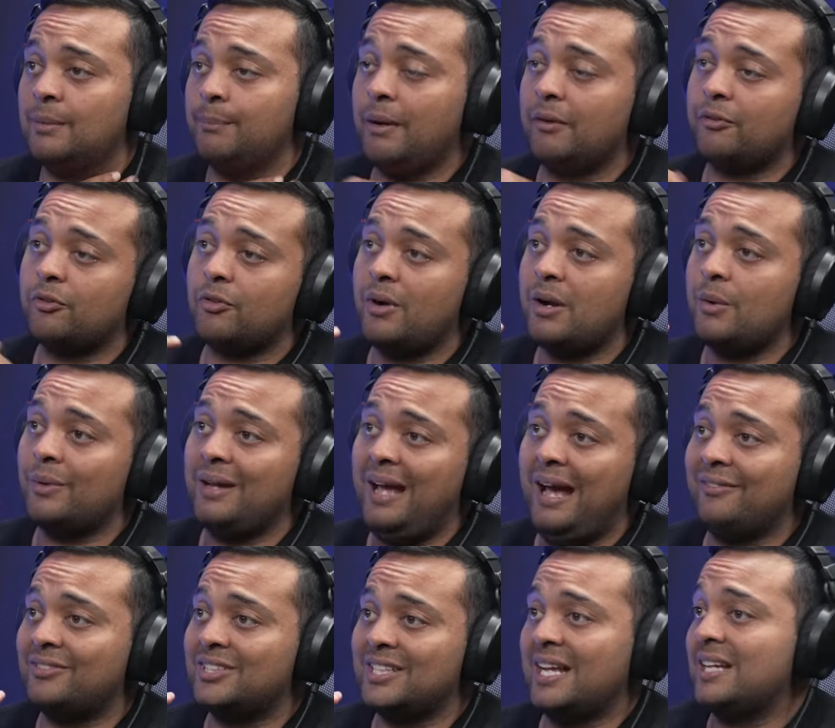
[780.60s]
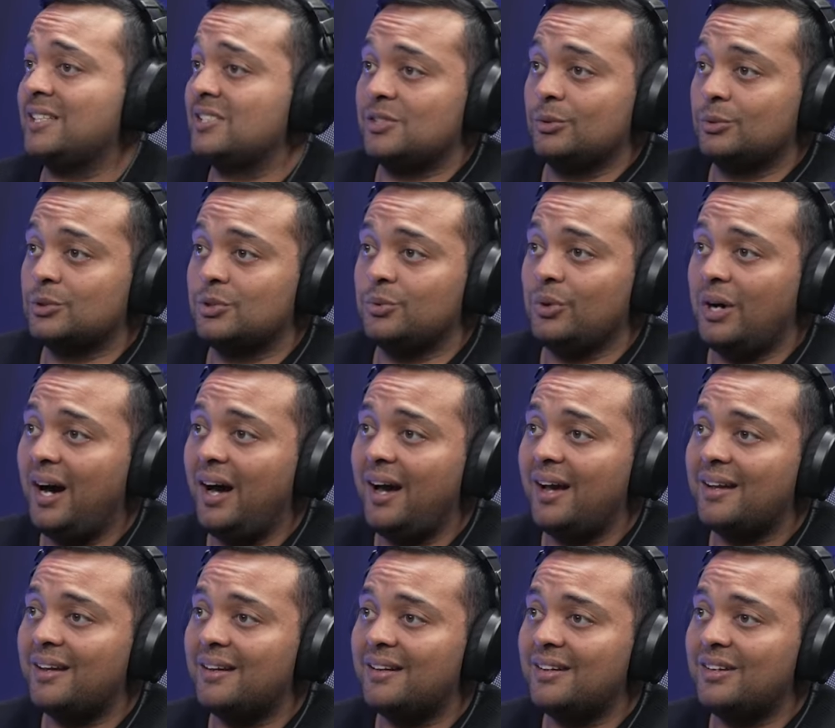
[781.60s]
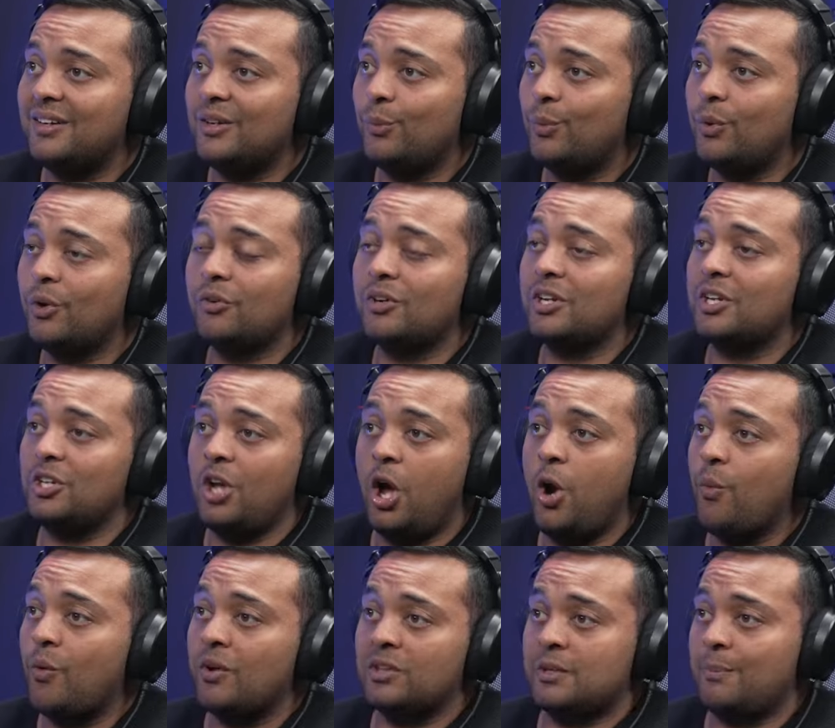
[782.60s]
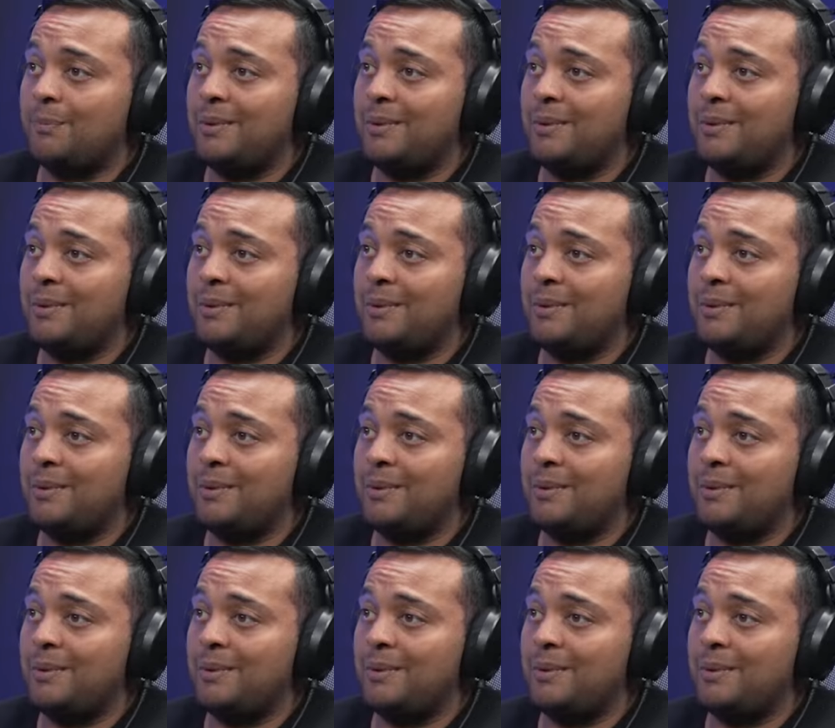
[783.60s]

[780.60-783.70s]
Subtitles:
the buffer rate we have today is still too high. We already know we're at the